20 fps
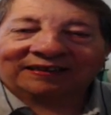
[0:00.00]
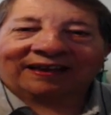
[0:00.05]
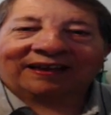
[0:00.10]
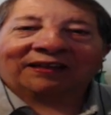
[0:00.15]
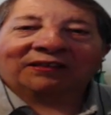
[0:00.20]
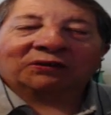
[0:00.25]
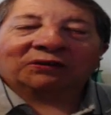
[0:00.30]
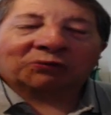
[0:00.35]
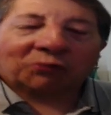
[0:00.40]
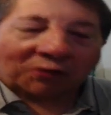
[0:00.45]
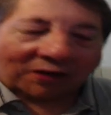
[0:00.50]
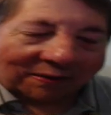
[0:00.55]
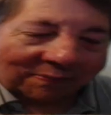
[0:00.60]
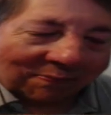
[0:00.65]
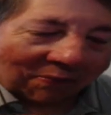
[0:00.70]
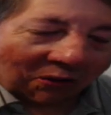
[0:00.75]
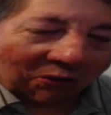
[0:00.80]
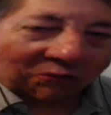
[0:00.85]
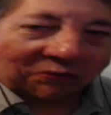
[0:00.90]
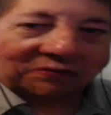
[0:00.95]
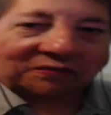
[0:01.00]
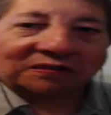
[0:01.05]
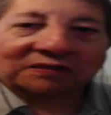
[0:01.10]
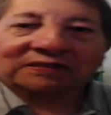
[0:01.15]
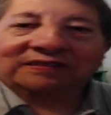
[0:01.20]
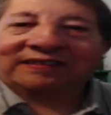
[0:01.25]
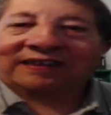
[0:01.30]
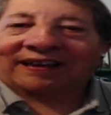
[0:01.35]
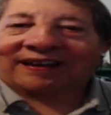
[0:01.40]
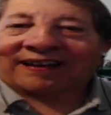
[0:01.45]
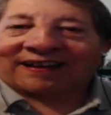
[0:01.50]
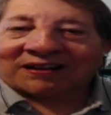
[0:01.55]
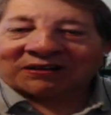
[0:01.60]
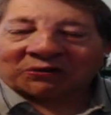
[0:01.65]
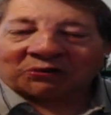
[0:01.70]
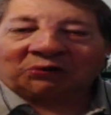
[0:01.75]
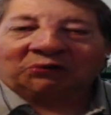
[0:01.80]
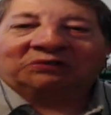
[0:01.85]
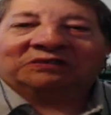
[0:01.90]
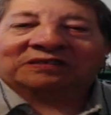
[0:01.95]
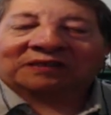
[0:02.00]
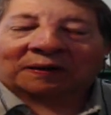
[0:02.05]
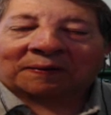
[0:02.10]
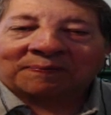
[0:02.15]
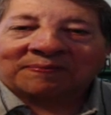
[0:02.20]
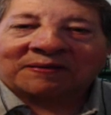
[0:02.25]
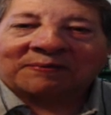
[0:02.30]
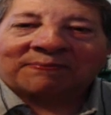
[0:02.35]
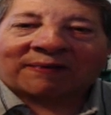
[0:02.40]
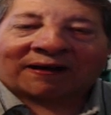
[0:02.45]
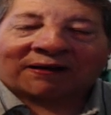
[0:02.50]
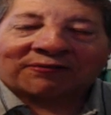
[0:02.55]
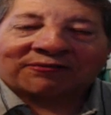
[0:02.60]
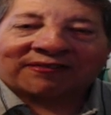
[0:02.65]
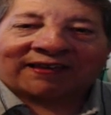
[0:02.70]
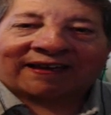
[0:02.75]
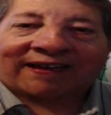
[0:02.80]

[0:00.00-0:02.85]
Yeah, the Grand Marshal. Yeah, I heard something about that.